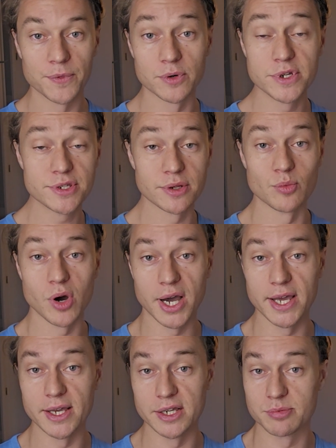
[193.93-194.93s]
The reason
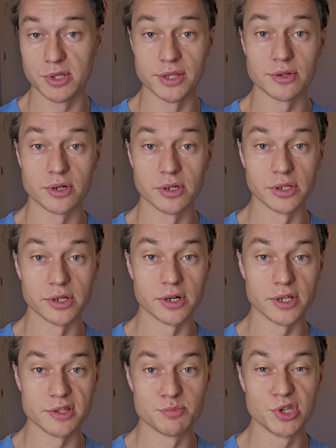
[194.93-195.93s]
why I explained
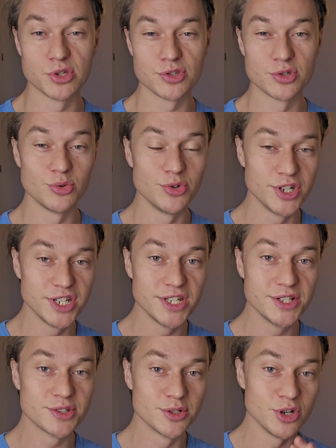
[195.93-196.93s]
earlier is because you
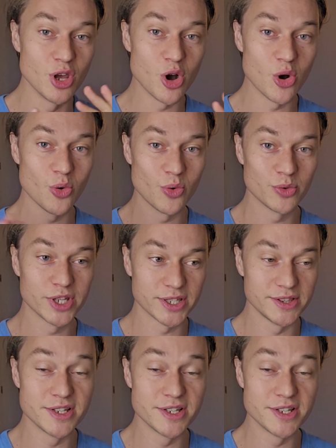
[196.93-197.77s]
need to know, like,